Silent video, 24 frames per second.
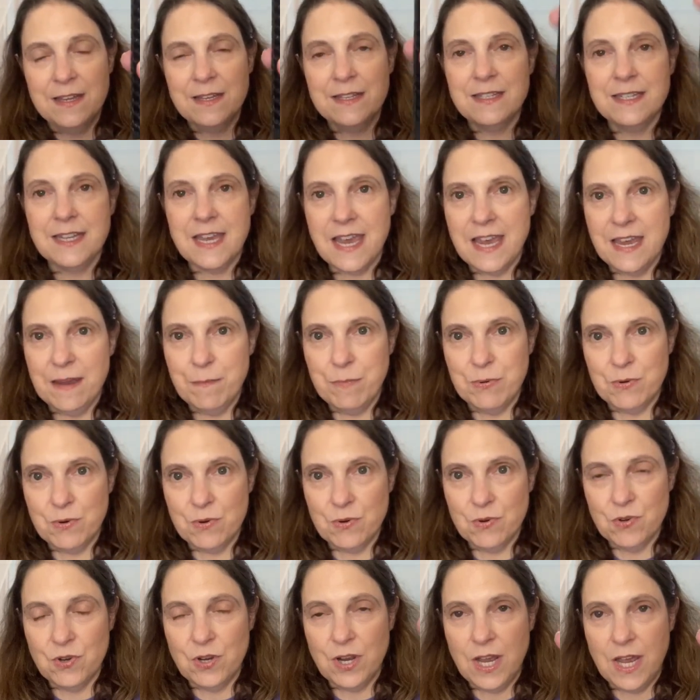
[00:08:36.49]

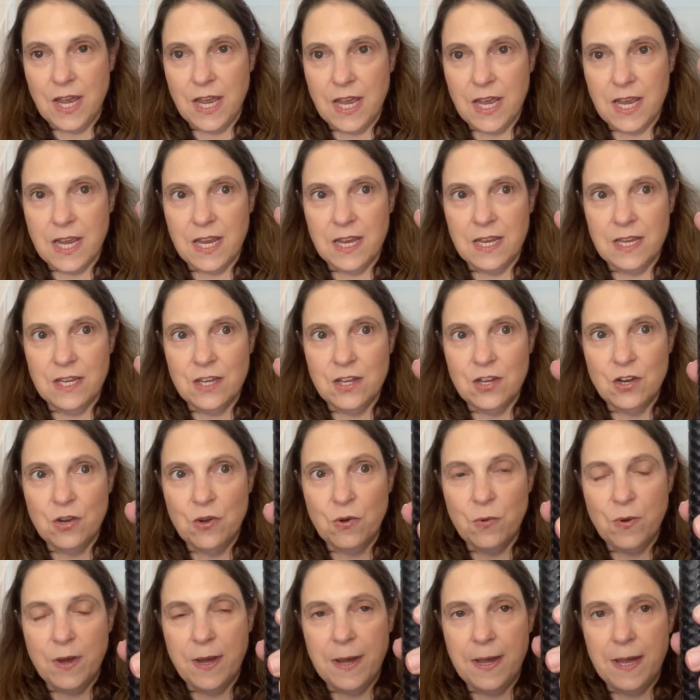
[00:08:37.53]
tapered, uh, you
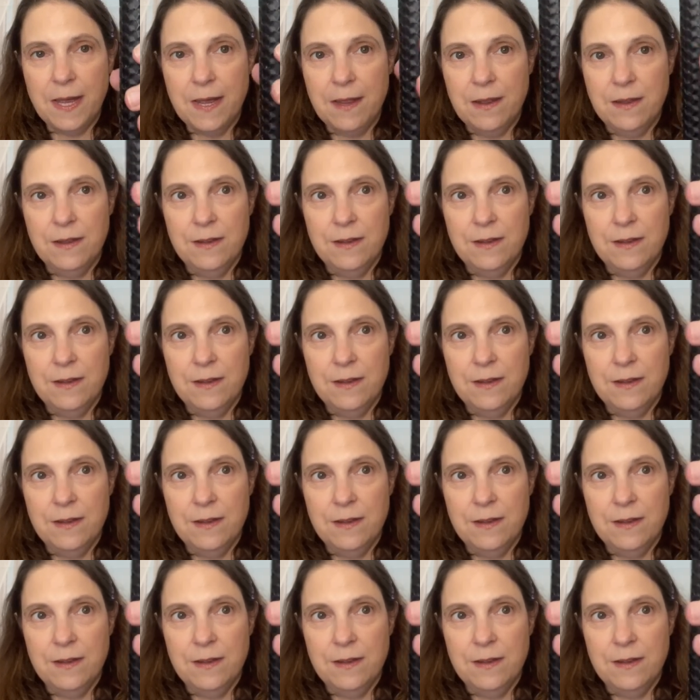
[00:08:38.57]
know, uh,